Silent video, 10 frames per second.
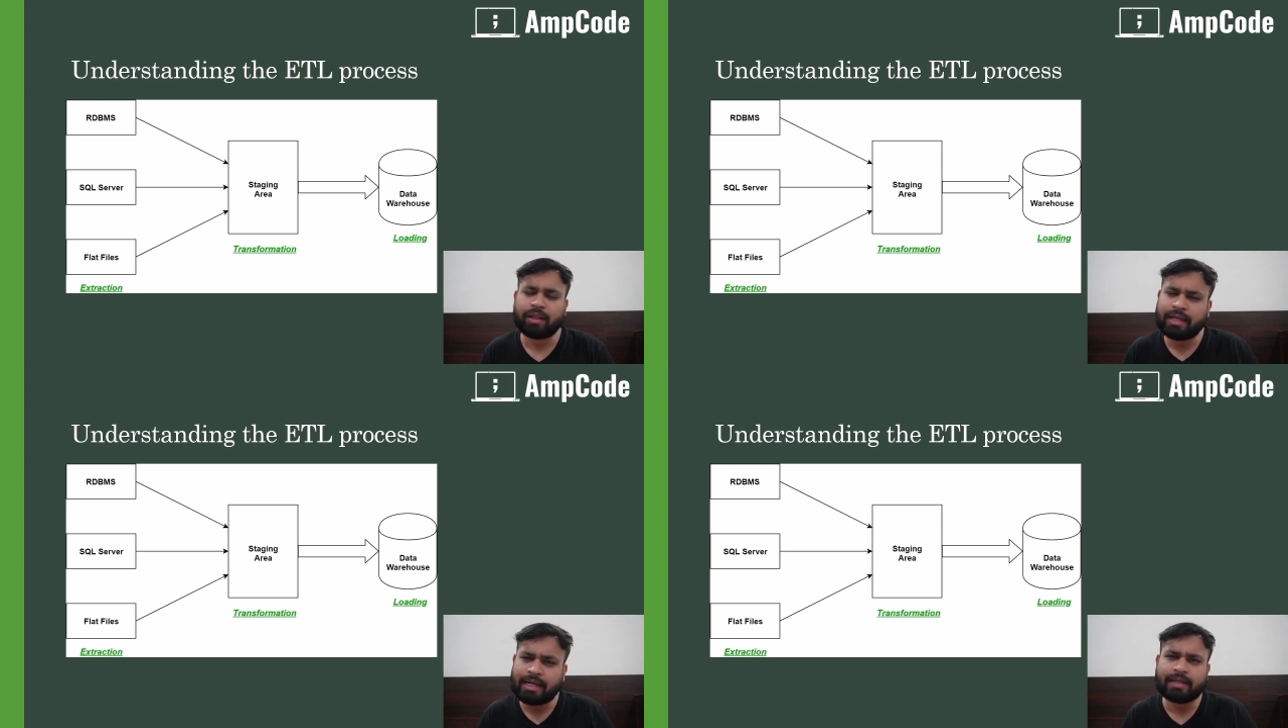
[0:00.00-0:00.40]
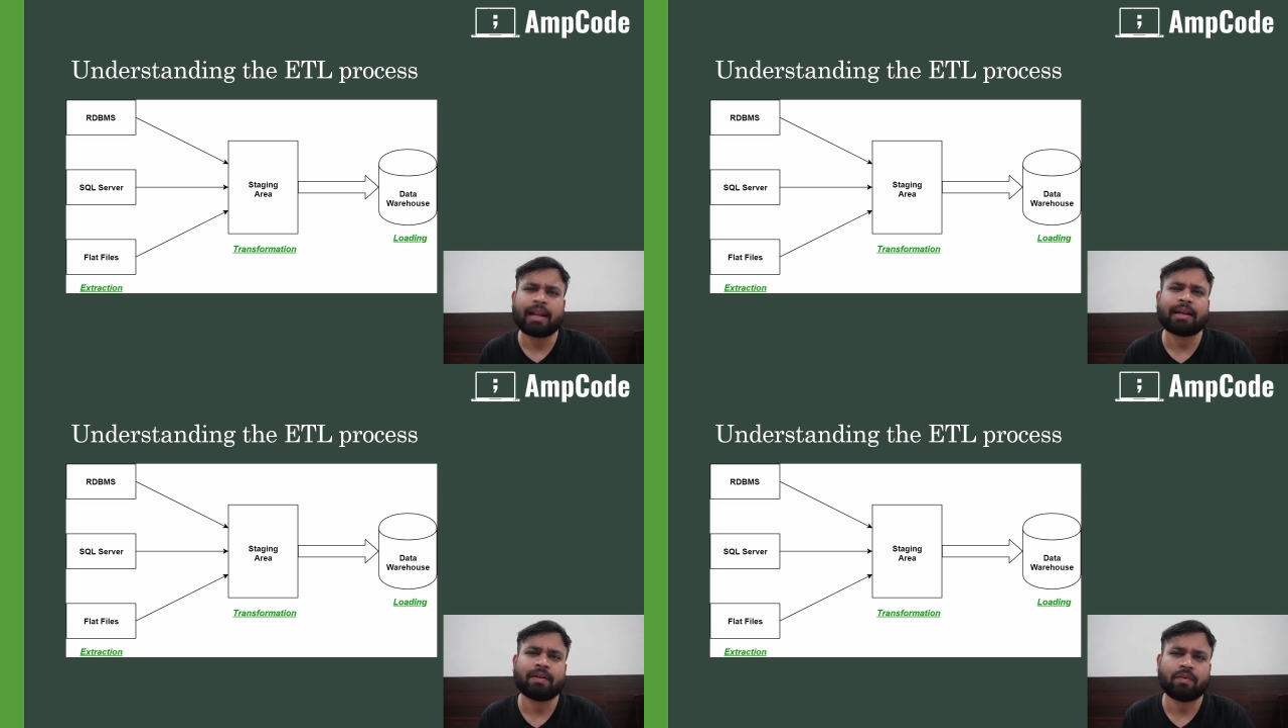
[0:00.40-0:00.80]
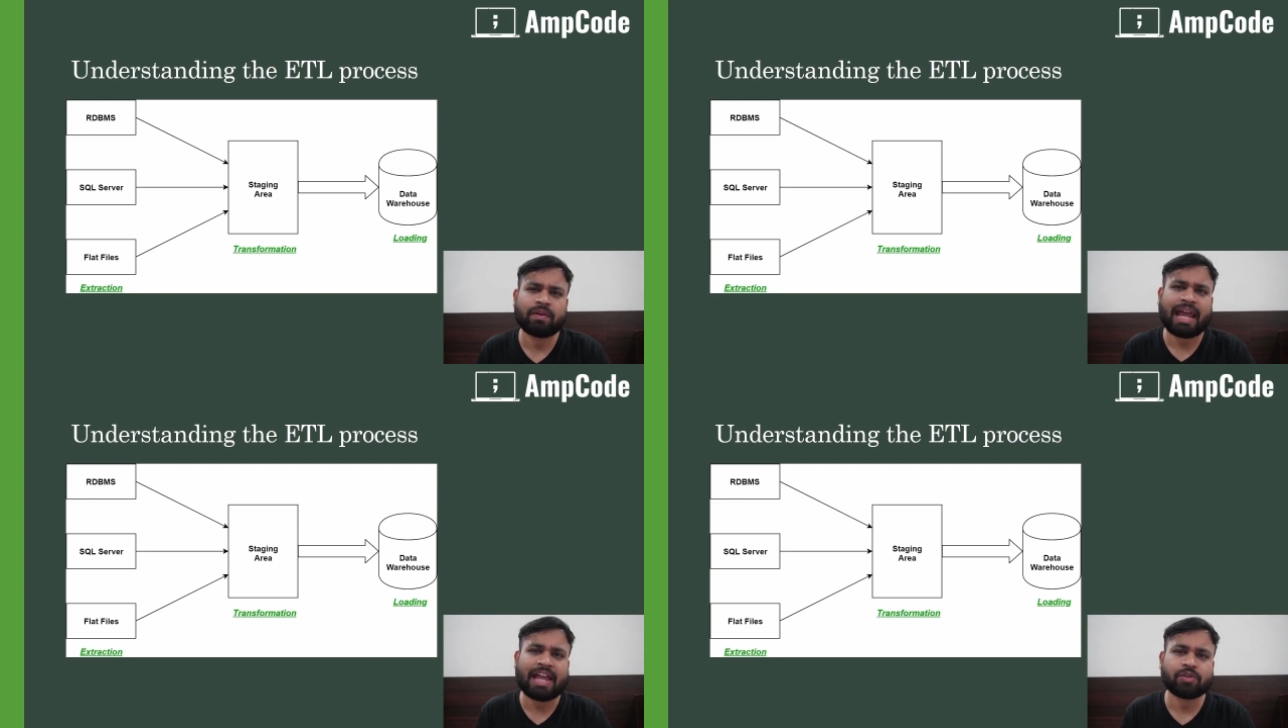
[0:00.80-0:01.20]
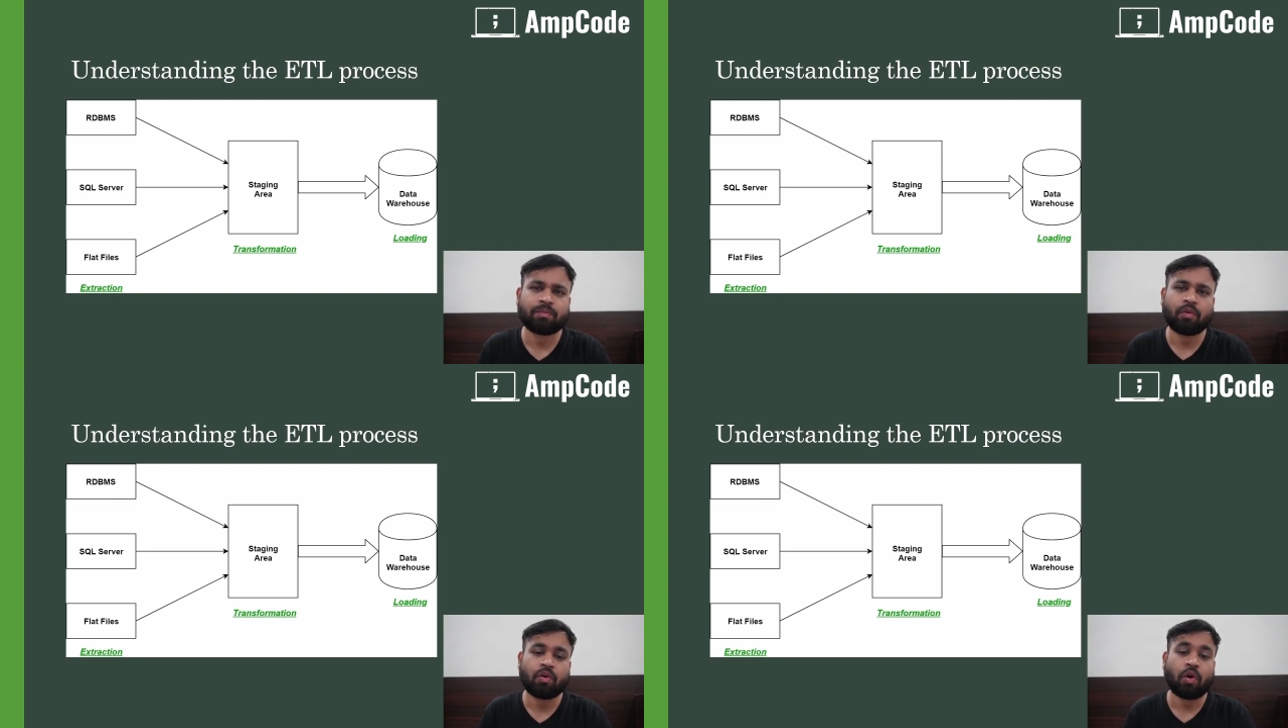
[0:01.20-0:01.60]
an interactive
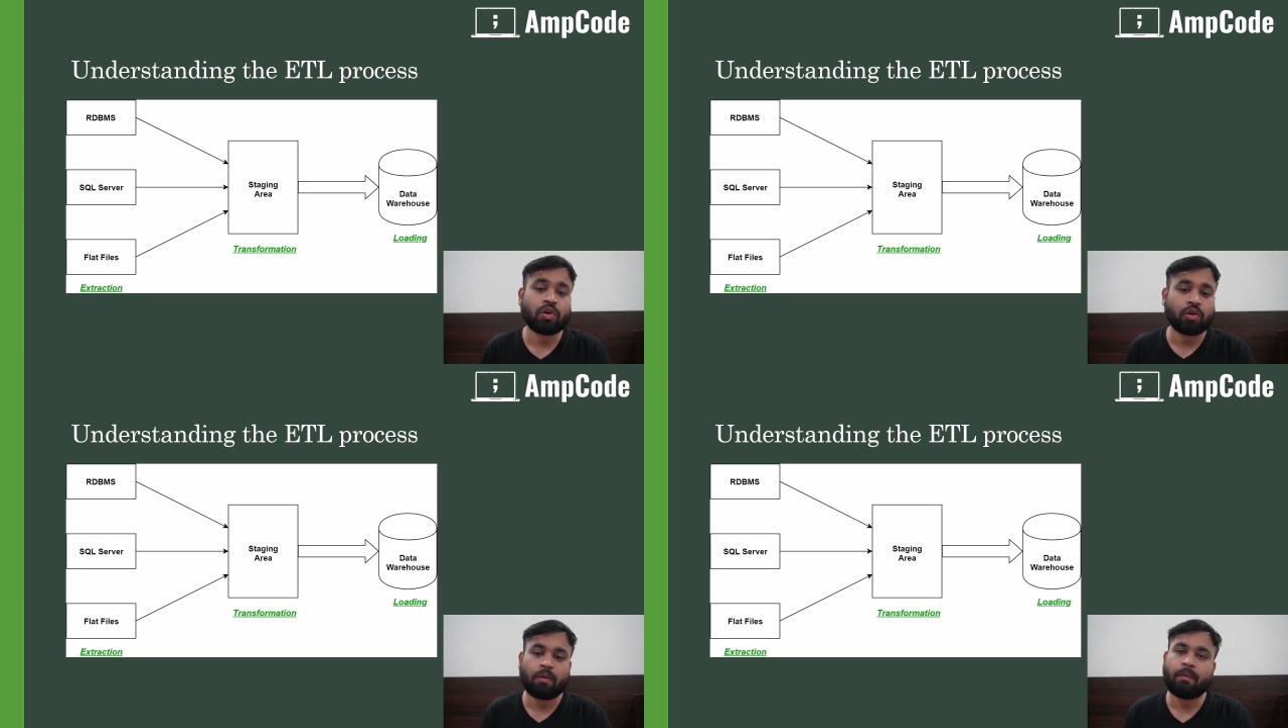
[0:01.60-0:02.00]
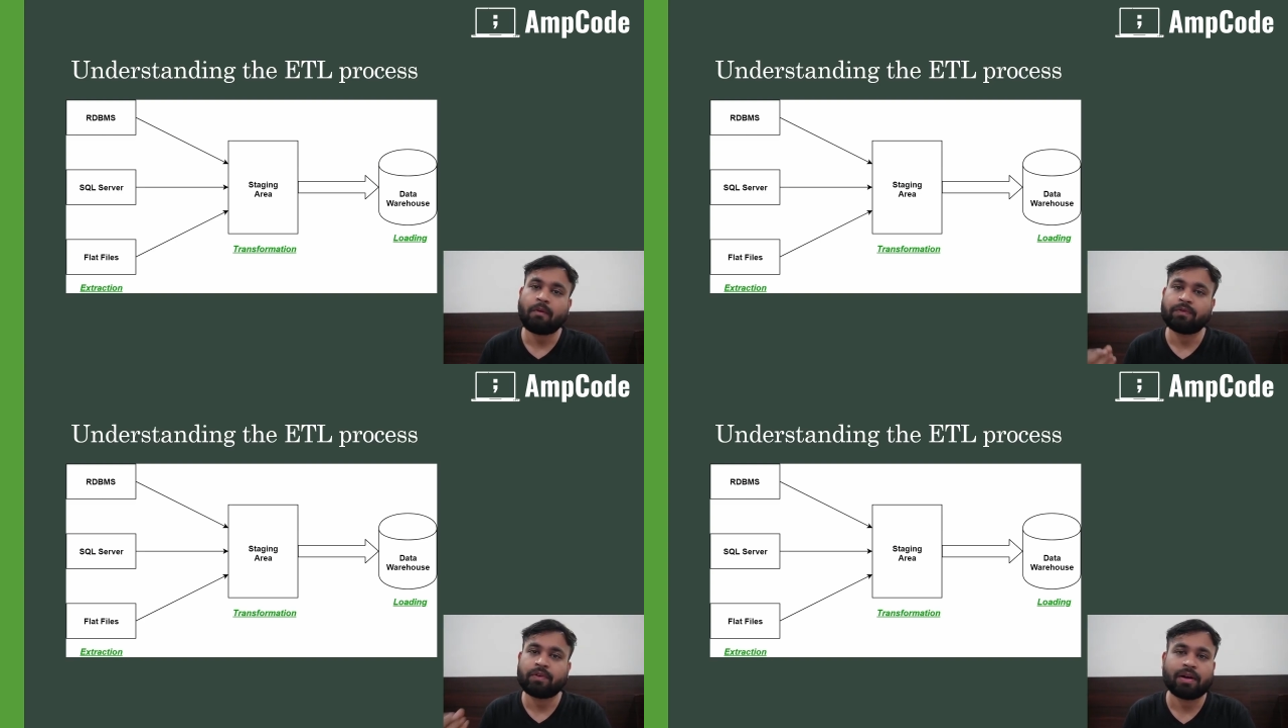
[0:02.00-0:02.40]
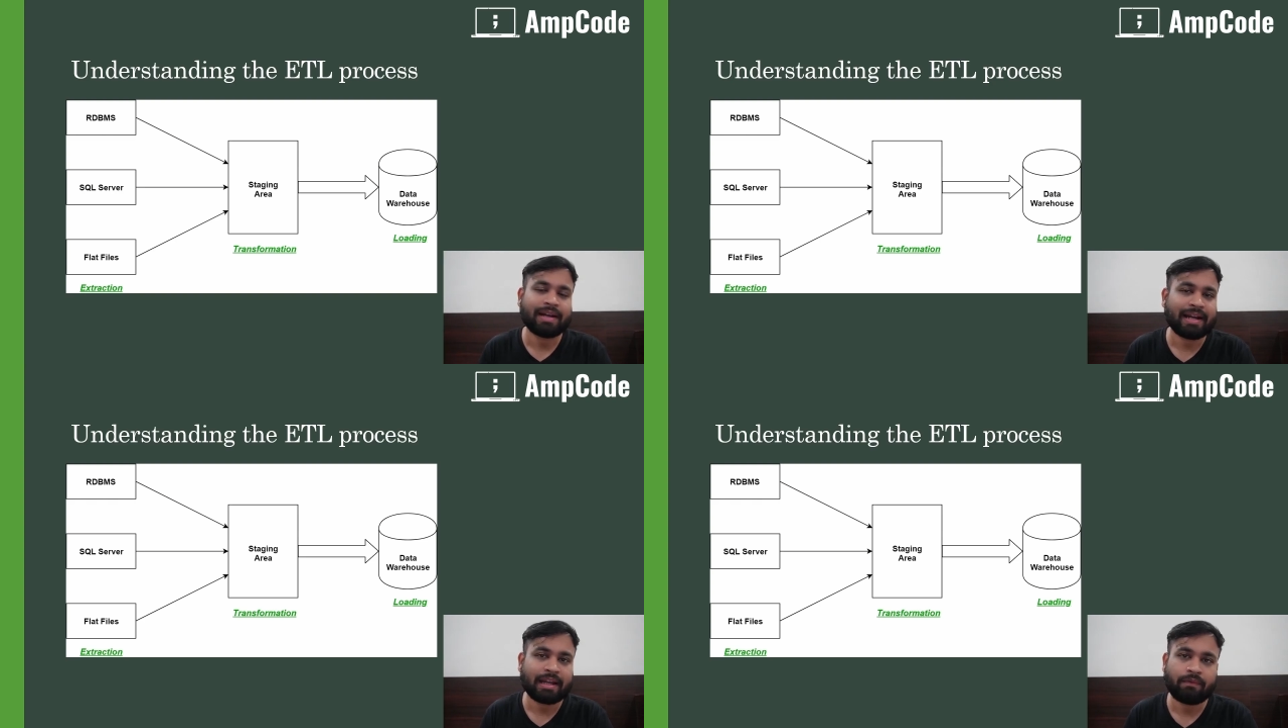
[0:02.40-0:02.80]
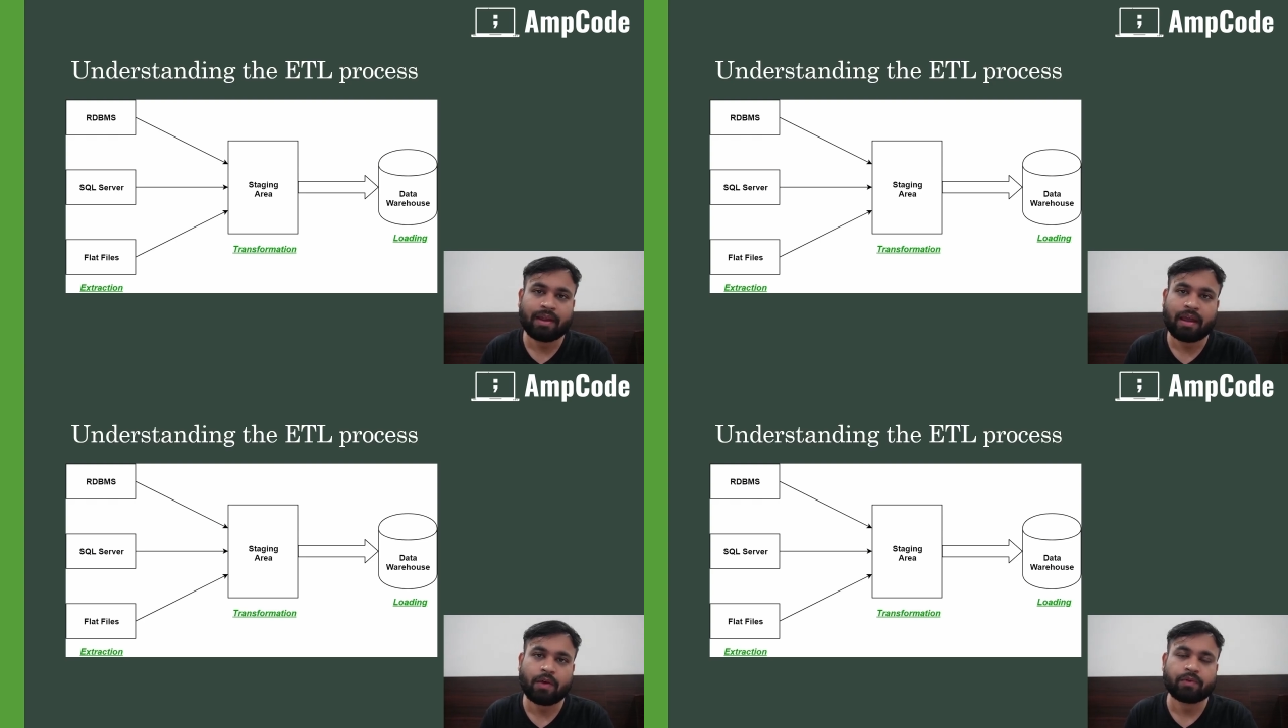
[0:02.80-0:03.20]
dashboard on top of your data
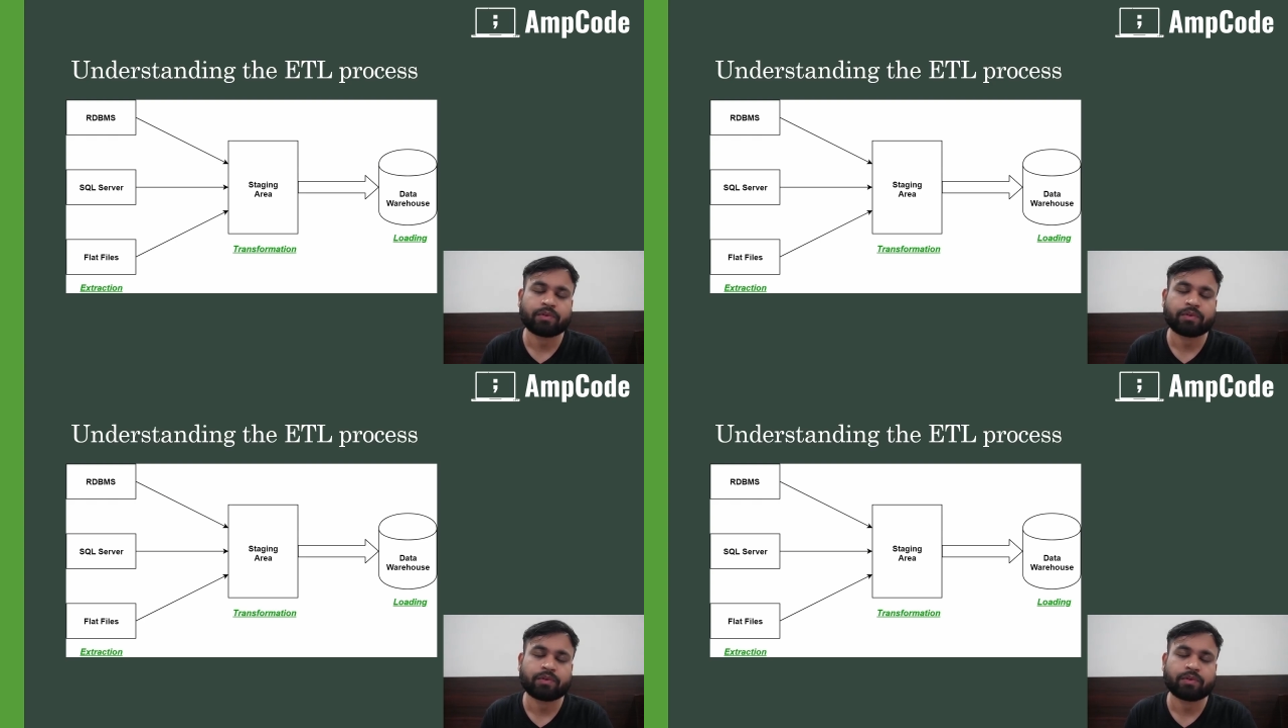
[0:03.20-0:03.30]
warehouse,